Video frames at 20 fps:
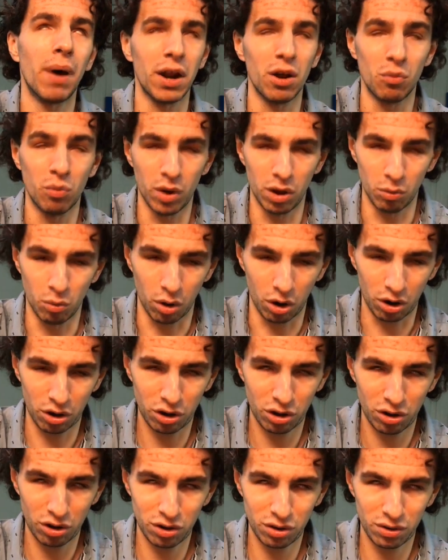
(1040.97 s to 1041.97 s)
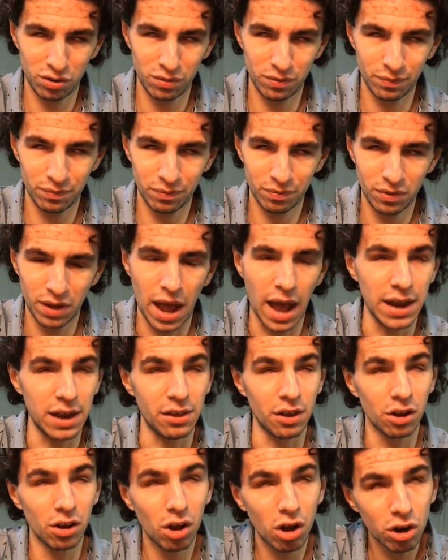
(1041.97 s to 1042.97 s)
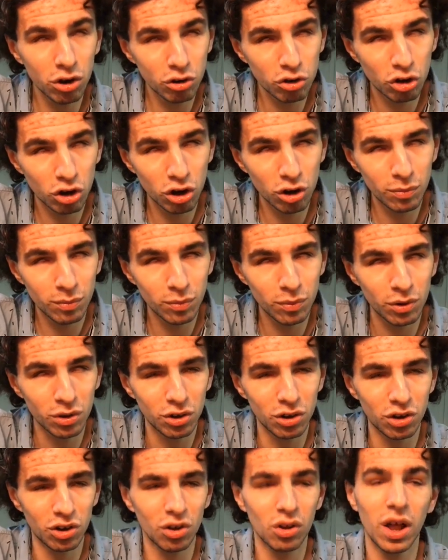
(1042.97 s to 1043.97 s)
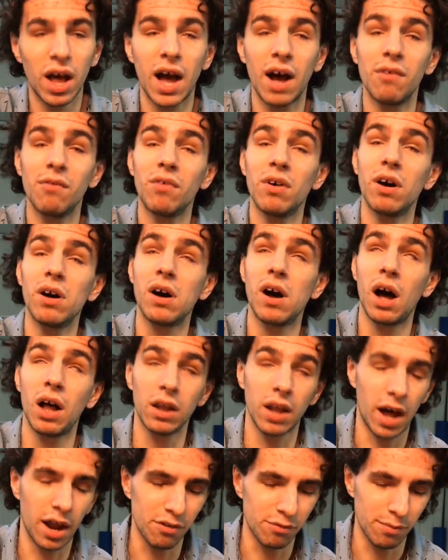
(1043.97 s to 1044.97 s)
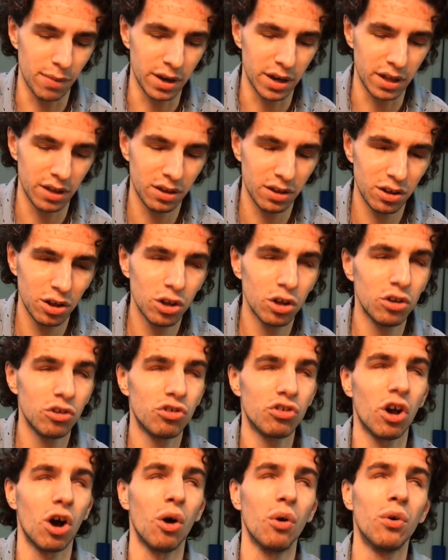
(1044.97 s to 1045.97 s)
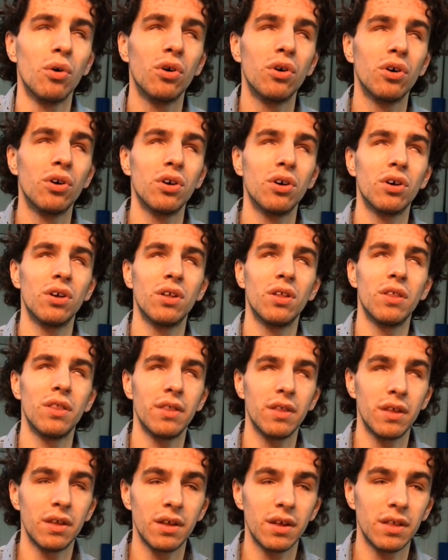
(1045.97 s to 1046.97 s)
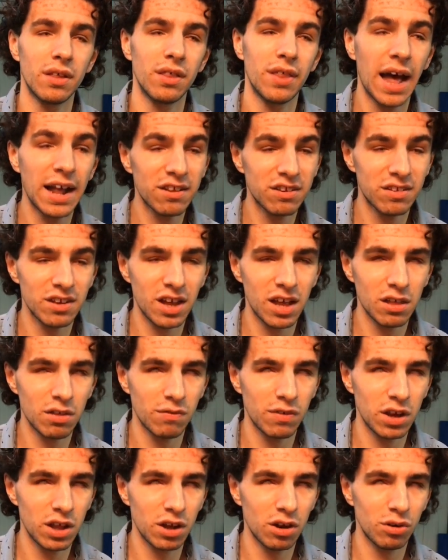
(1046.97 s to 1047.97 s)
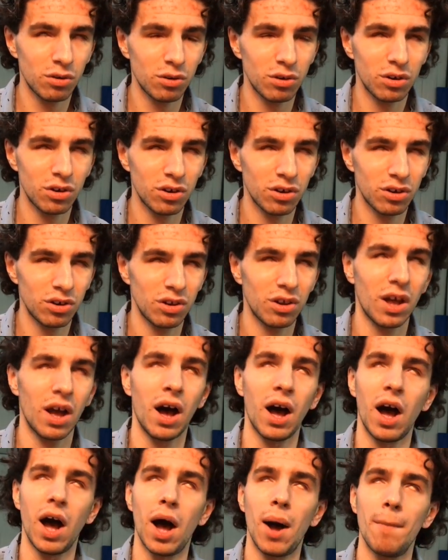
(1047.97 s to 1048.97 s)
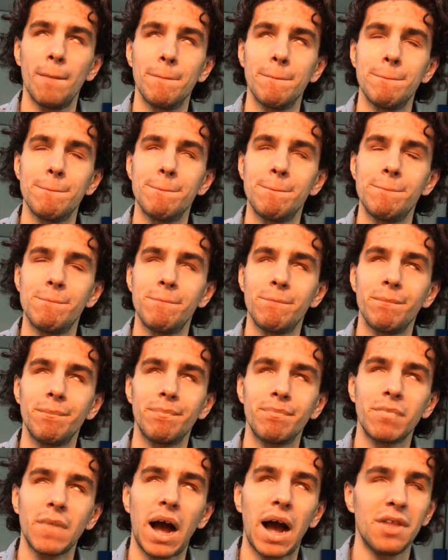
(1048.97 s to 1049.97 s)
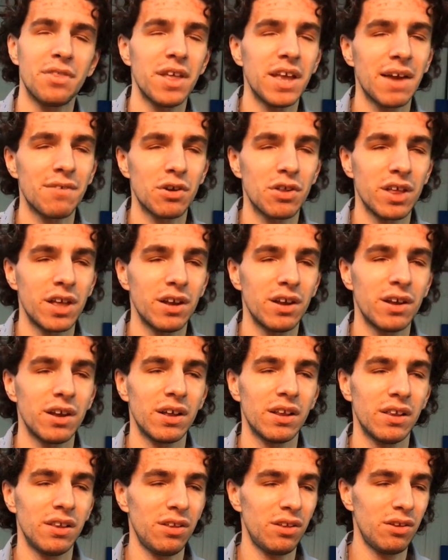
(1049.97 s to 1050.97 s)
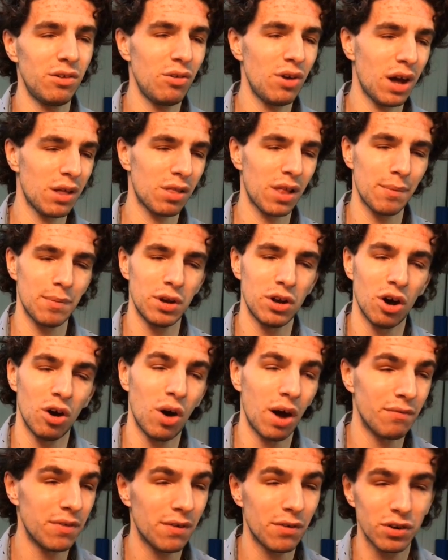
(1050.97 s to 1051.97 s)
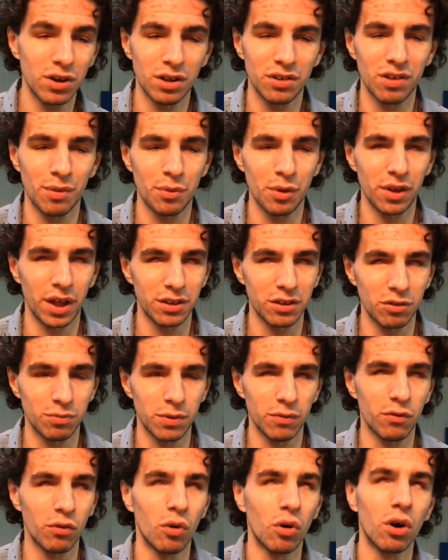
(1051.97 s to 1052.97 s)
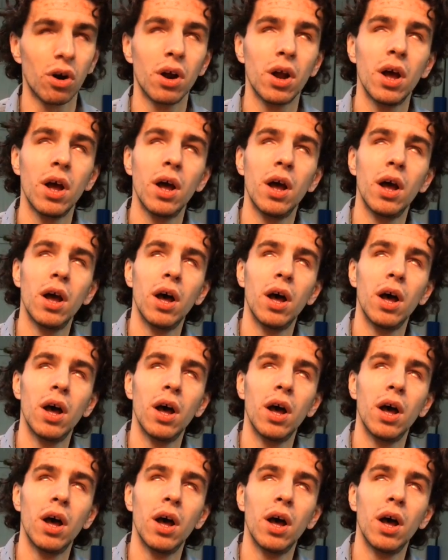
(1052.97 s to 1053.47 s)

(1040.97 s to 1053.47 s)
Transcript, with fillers: But it will work, and in the long term, you'll have a lot of money. So that's today's video. Um, I think everything. You guys let me know. I've never done something like this before,